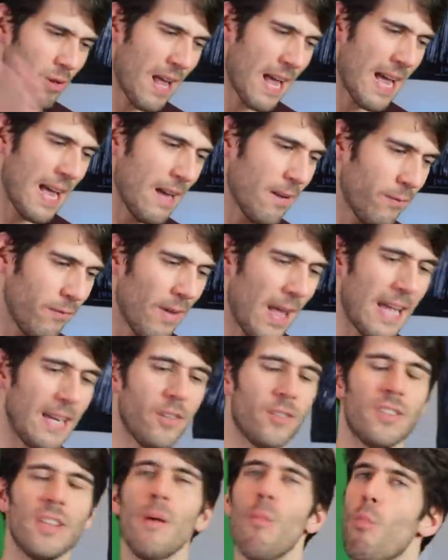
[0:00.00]
life,
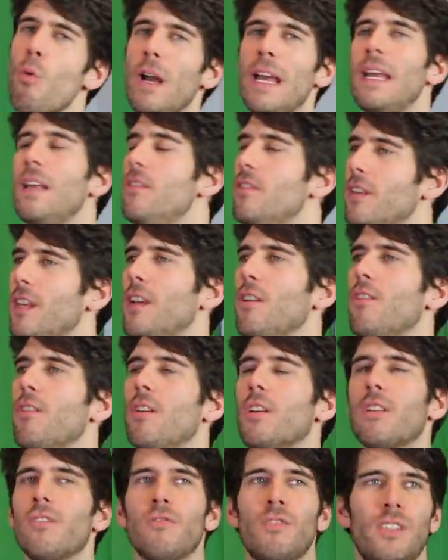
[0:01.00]
and in some ways,
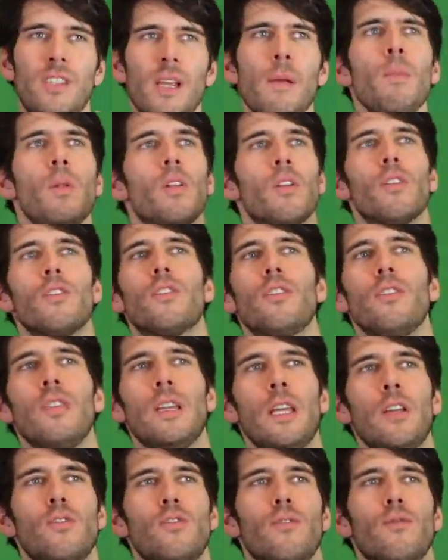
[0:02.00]
they're similar to
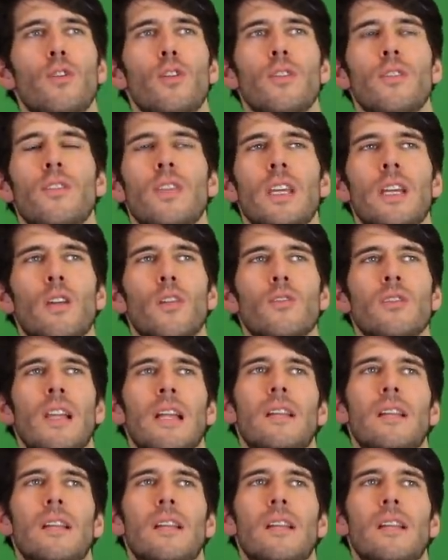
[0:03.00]
the introverted thinkers.